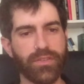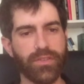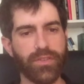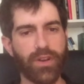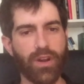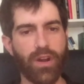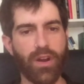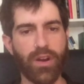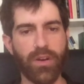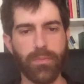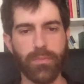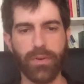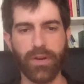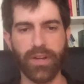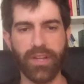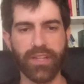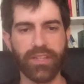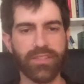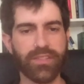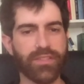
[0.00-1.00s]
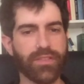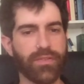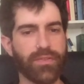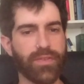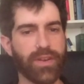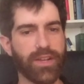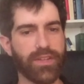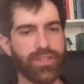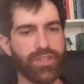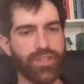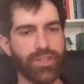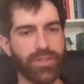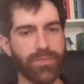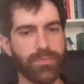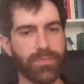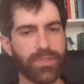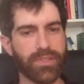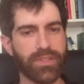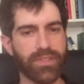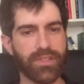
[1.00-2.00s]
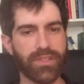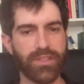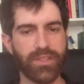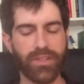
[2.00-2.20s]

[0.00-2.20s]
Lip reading: the heartbreaks, the friendships,